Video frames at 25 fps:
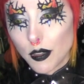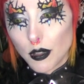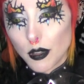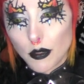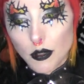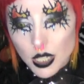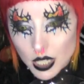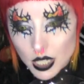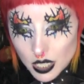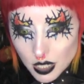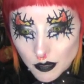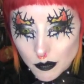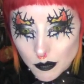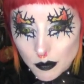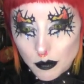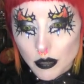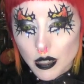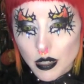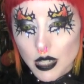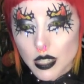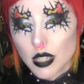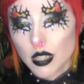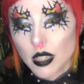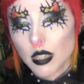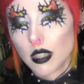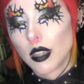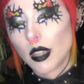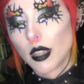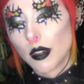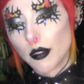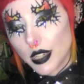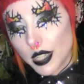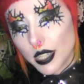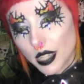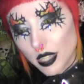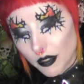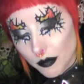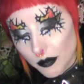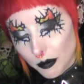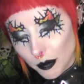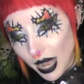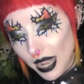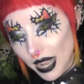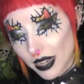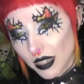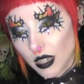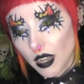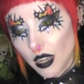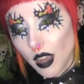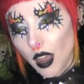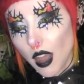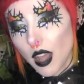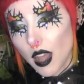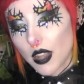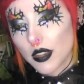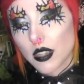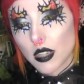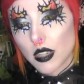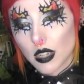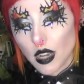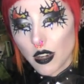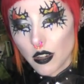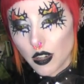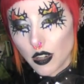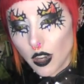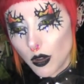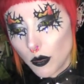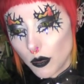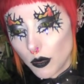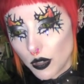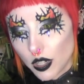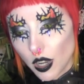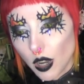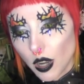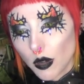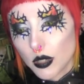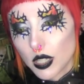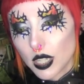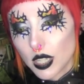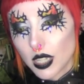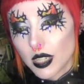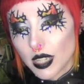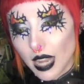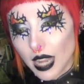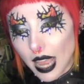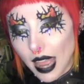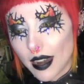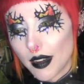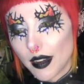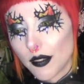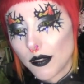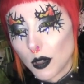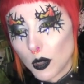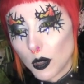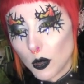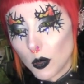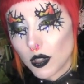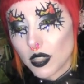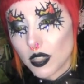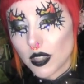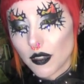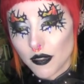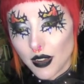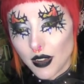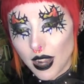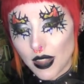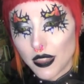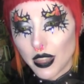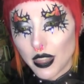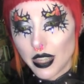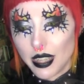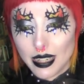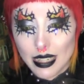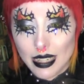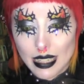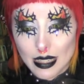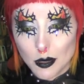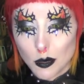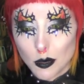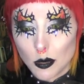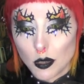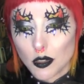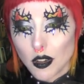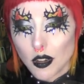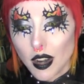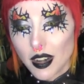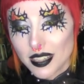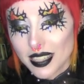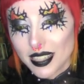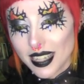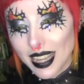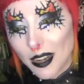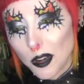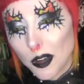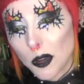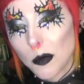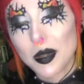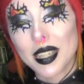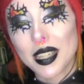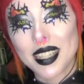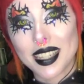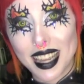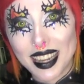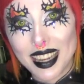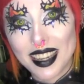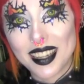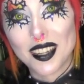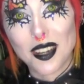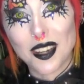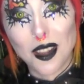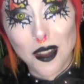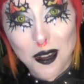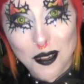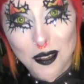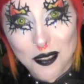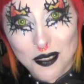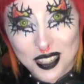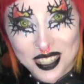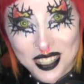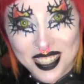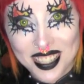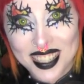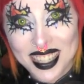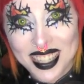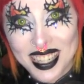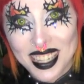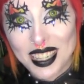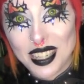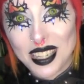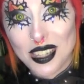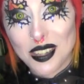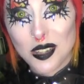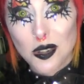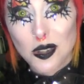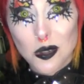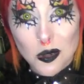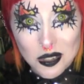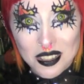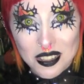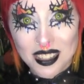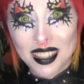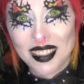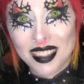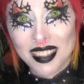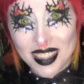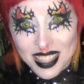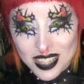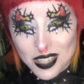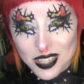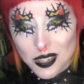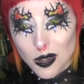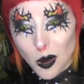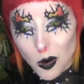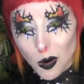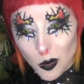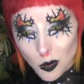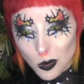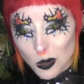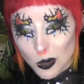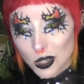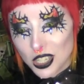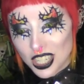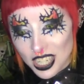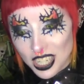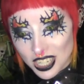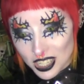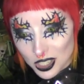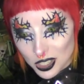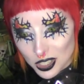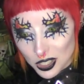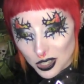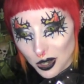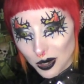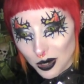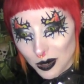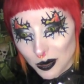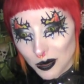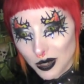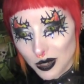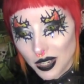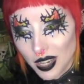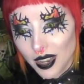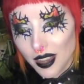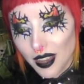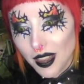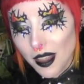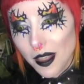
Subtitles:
the risk of prison, the risk of bad cuts and unknown doses, and of course the fact that illegal drugs cannot be taken overseas, causing this whole shit show.